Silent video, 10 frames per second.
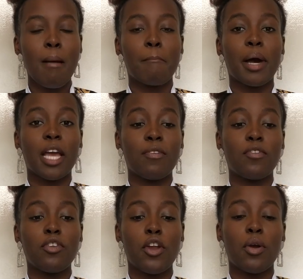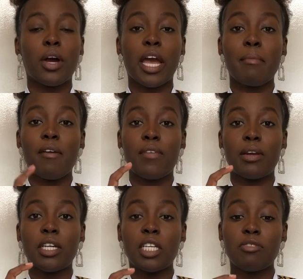But if you know, okay, my
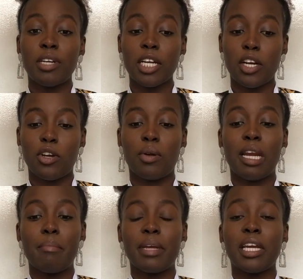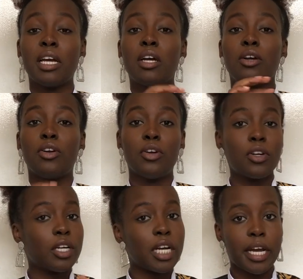foundation is running low, let me look
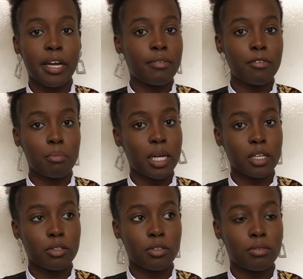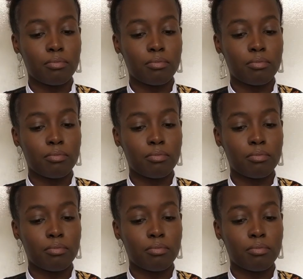online for black owned